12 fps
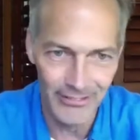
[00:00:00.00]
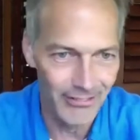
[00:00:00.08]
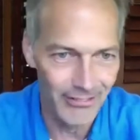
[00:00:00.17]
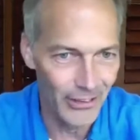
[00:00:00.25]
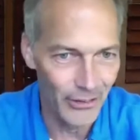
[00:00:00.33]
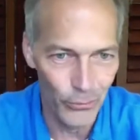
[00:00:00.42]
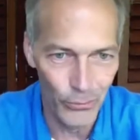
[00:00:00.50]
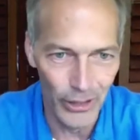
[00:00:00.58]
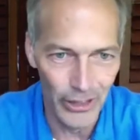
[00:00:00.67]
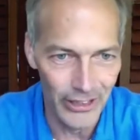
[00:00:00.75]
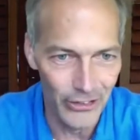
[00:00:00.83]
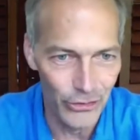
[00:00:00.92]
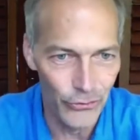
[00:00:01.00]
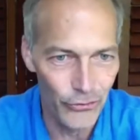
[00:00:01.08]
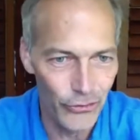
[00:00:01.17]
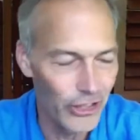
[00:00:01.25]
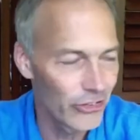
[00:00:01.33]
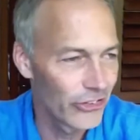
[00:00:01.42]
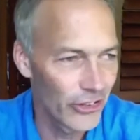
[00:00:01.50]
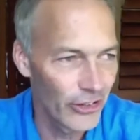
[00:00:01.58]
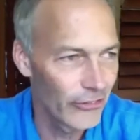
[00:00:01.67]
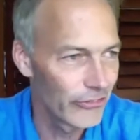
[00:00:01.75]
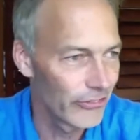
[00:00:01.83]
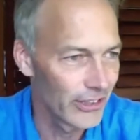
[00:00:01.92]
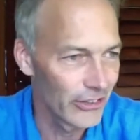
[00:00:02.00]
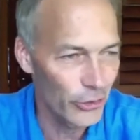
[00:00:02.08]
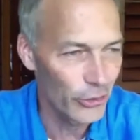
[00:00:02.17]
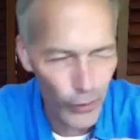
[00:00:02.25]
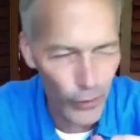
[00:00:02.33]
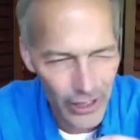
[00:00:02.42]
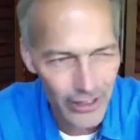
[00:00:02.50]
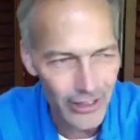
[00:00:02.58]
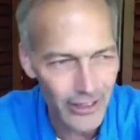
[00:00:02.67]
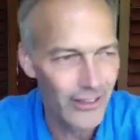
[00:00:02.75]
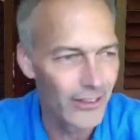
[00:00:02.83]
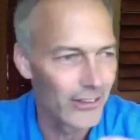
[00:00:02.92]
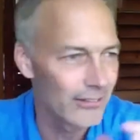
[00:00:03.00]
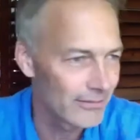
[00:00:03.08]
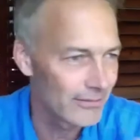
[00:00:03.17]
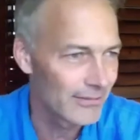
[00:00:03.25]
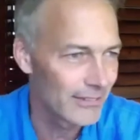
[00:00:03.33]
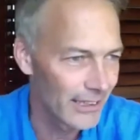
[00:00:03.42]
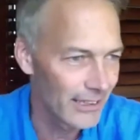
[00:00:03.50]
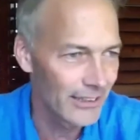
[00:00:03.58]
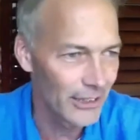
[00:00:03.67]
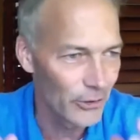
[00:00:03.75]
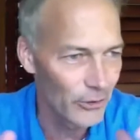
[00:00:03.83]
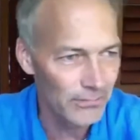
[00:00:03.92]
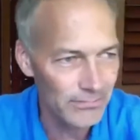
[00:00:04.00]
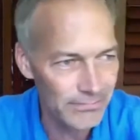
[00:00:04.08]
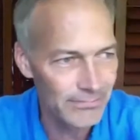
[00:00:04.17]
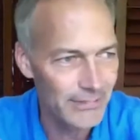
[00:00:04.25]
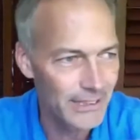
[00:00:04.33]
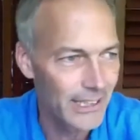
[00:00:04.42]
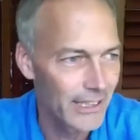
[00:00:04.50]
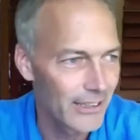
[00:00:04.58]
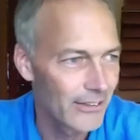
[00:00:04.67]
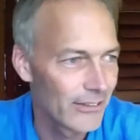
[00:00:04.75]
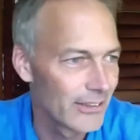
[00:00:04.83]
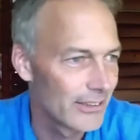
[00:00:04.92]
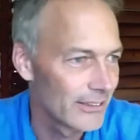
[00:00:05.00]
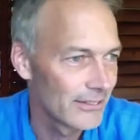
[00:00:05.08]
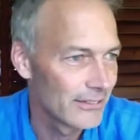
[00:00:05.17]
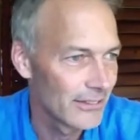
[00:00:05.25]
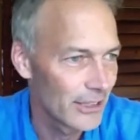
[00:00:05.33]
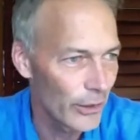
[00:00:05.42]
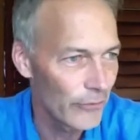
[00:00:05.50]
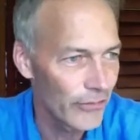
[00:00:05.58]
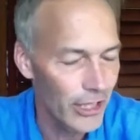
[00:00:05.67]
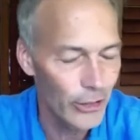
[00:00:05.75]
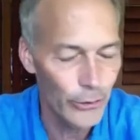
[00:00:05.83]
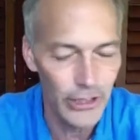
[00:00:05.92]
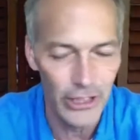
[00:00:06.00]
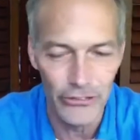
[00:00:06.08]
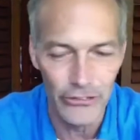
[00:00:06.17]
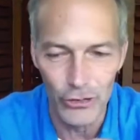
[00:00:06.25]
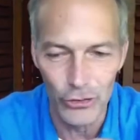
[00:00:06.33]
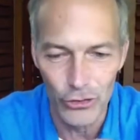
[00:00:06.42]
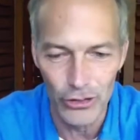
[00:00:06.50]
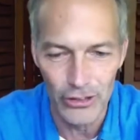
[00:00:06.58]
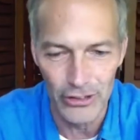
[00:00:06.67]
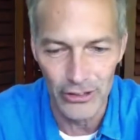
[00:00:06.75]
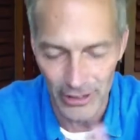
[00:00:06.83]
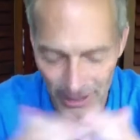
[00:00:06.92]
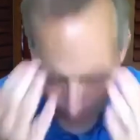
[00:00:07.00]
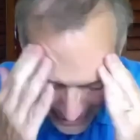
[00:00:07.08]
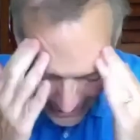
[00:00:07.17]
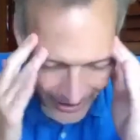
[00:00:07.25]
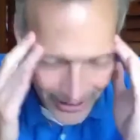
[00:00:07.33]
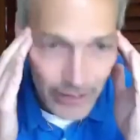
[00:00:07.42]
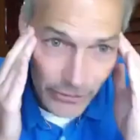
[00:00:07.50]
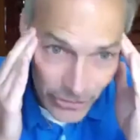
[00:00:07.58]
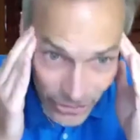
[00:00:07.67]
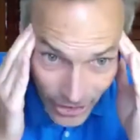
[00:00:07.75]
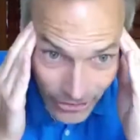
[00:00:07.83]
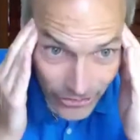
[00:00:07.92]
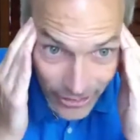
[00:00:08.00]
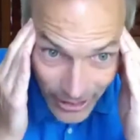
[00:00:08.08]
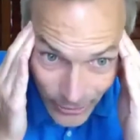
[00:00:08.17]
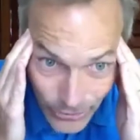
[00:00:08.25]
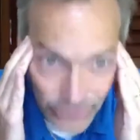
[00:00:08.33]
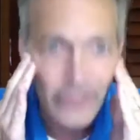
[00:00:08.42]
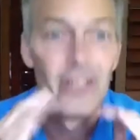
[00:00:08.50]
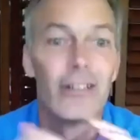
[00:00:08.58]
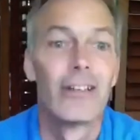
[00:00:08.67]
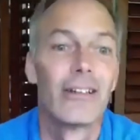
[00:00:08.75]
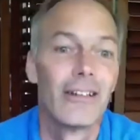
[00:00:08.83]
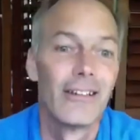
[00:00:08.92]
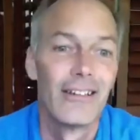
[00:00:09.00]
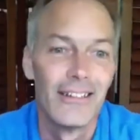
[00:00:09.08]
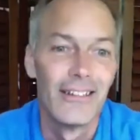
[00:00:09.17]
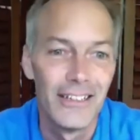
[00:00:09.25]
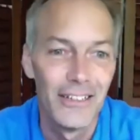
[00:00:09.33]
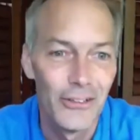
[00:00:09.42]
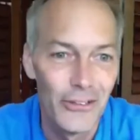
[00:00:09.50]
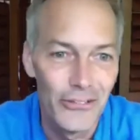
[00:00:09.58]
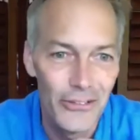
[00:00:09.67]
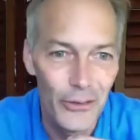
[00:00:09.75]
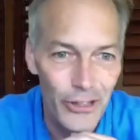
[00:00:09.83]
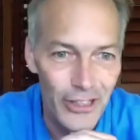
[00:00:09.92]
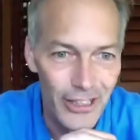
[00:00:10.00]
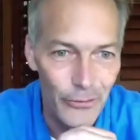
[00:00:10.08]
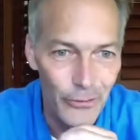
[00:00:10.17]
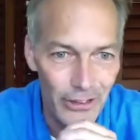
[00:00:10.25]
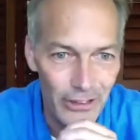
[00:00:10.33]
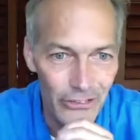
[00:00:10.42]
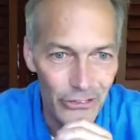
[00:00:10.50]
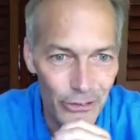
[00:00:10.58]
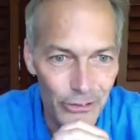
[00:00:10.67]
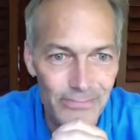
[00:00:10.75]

They're writing this fresh stuff and it's great, and they're, getting a great following as they should. And you're like, man, I didn't even start till I was 38, really. So,